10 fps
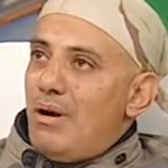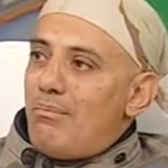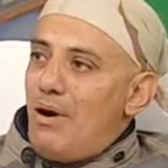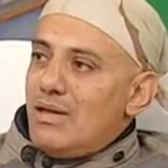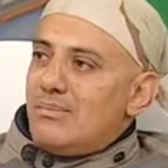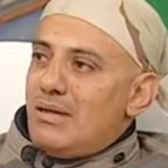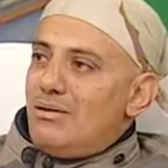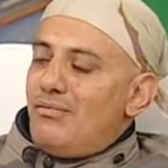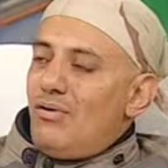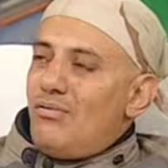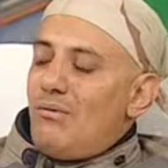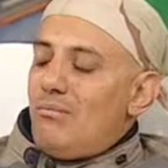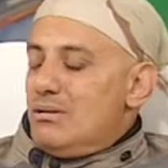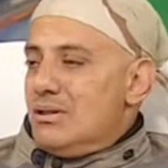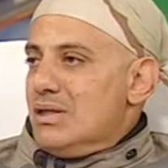perspective of the
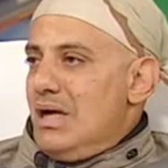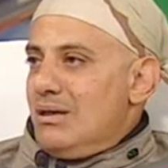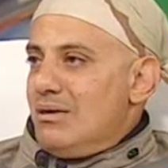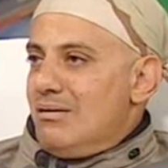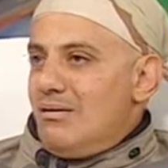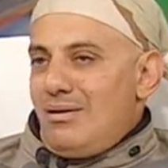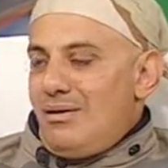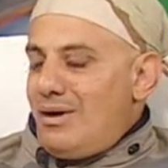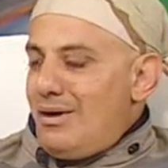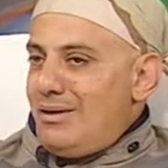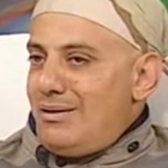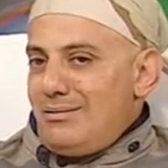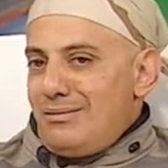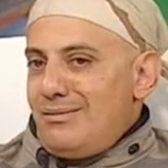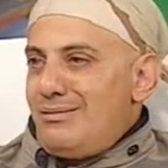motorcycle.
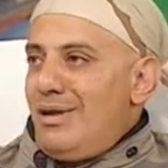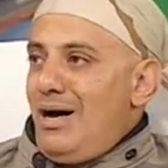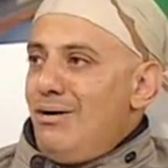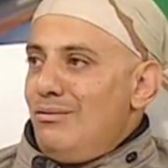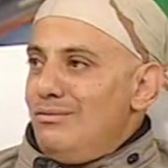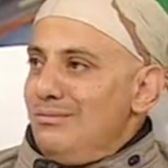And now... So you